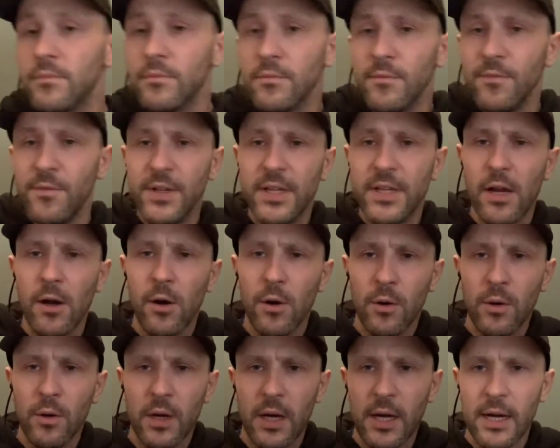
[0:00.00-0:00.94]
video,
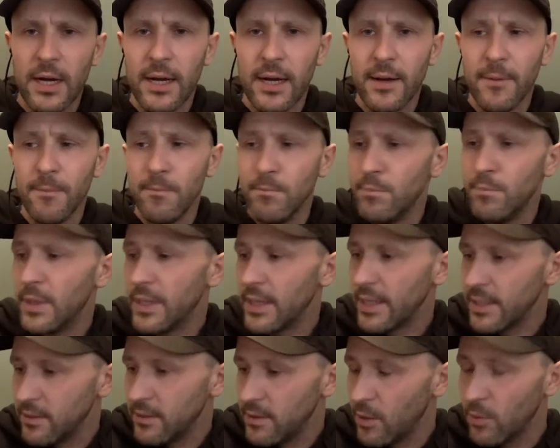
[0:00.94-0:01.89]
but I
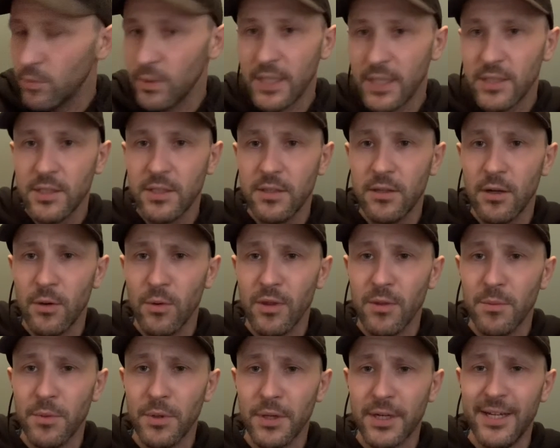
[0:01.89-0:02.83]
don't actually know what
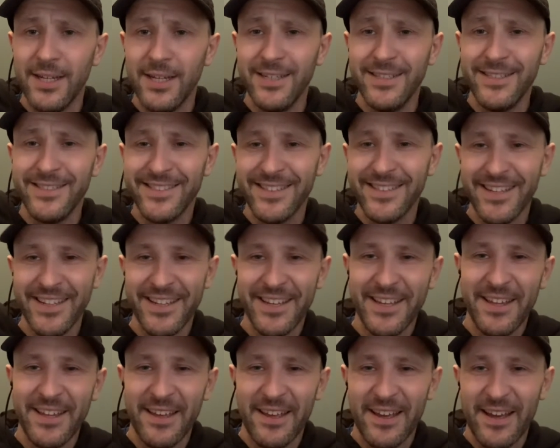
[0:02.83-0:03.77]
the book is.
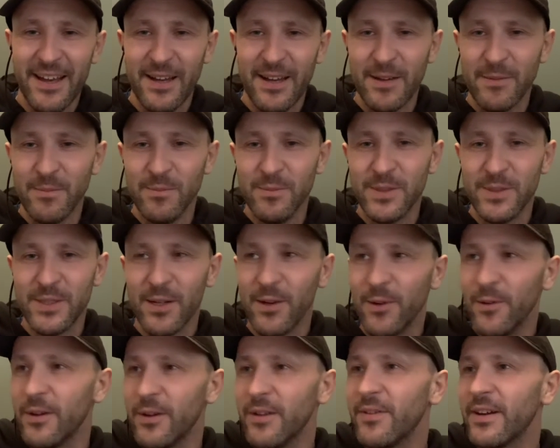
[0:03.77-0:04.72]

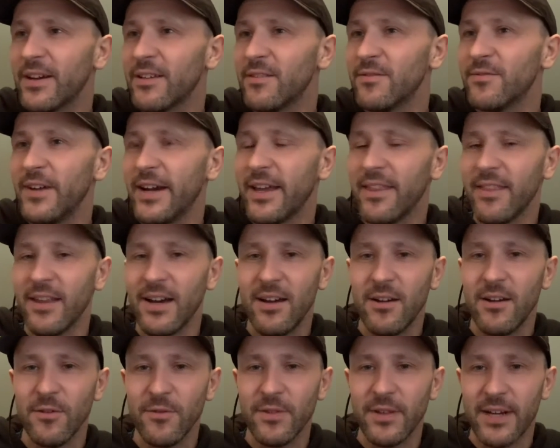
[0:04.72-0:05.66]
So if I can find that,
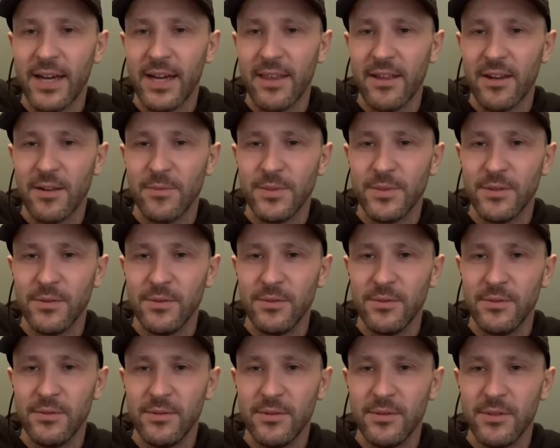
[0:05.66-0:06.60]
hopefully I'll get that up soon.
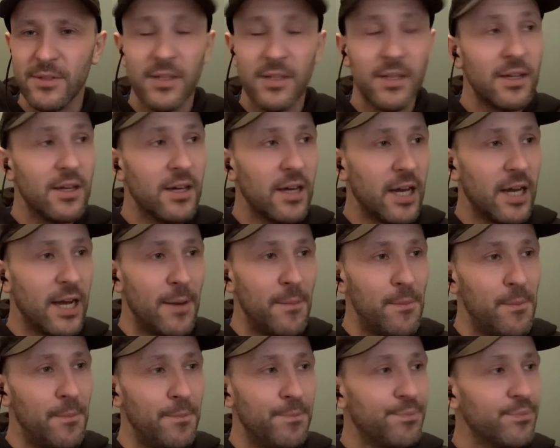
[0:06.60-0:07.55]

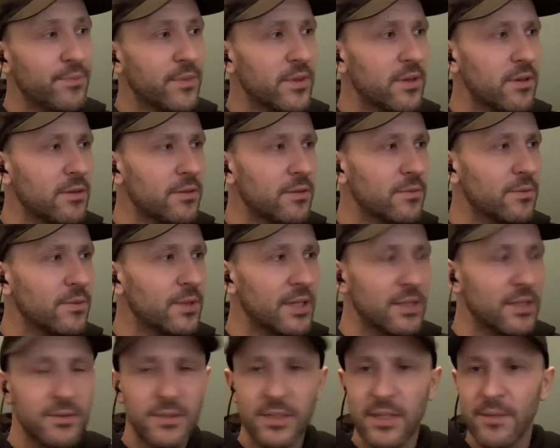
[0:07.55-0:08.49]
Don't know what
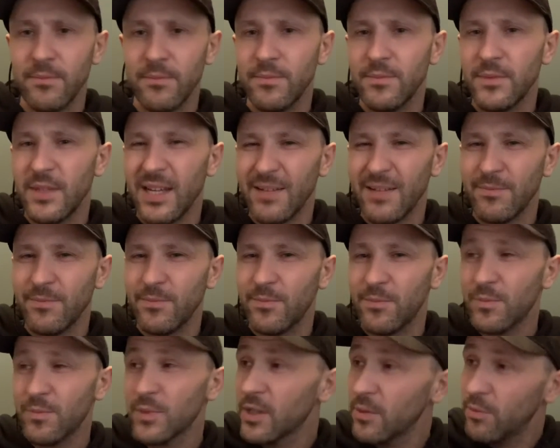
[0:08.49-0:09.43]
else. I'm
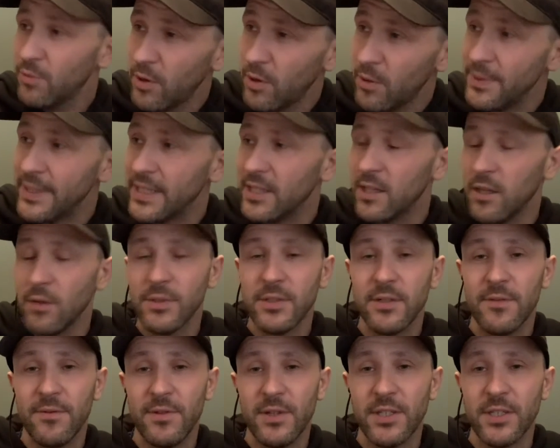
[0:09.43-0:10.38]
probably close to
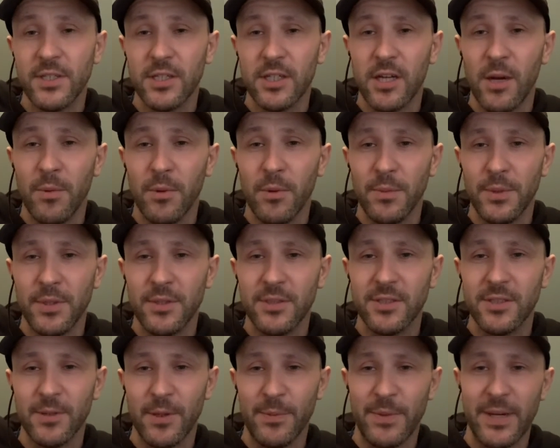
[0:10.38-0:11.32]
finishing a couple books,
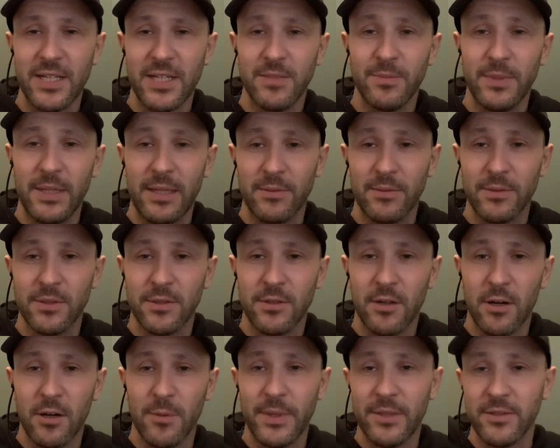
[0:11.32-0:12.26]
so I might actually be able to
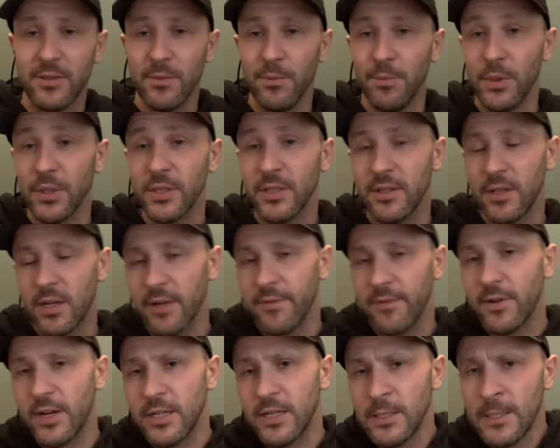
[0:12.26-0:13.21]
talk about some books that I've
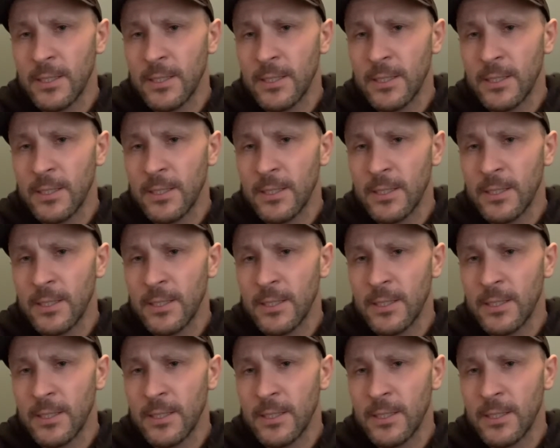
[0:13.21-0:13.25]
read